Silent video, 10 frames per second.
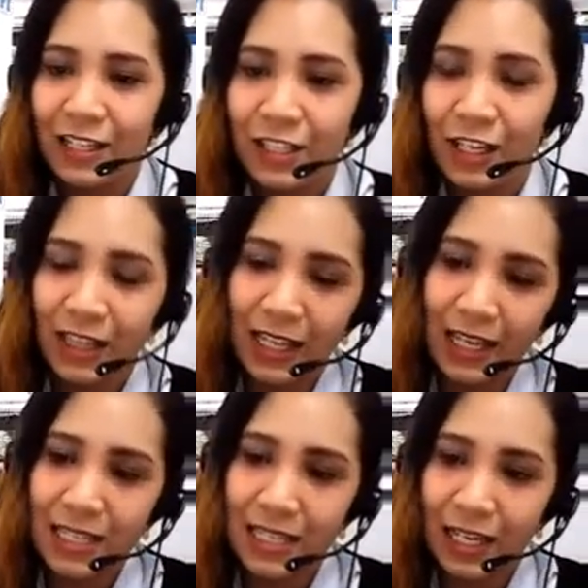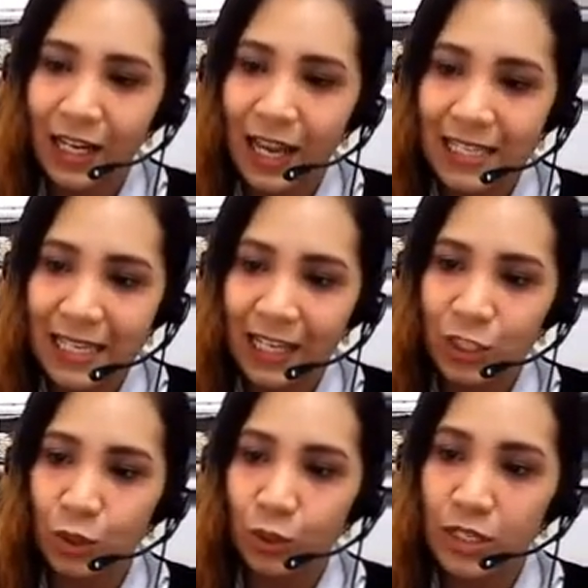Do you think it's a good idea
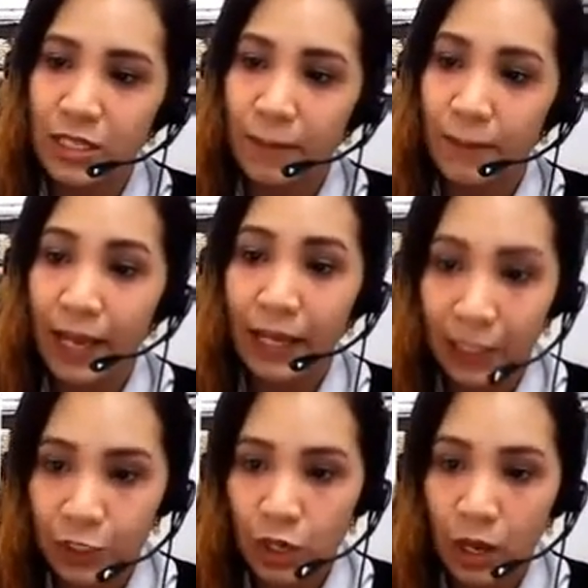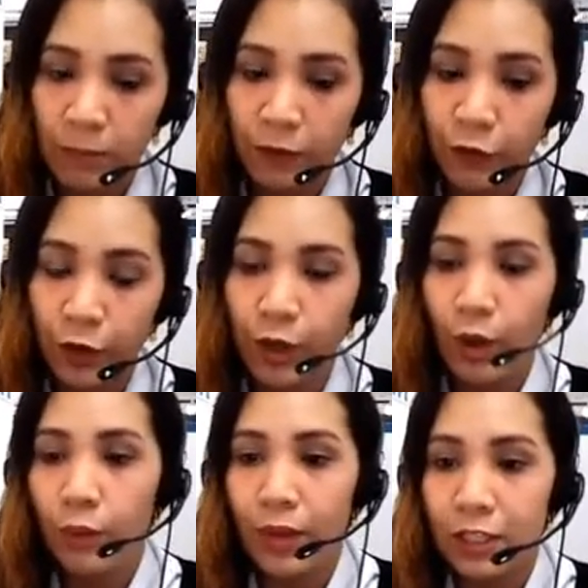to learn some English before
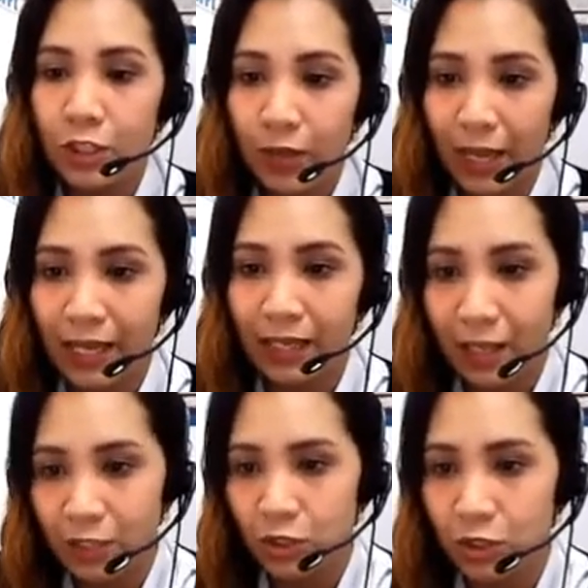going to England?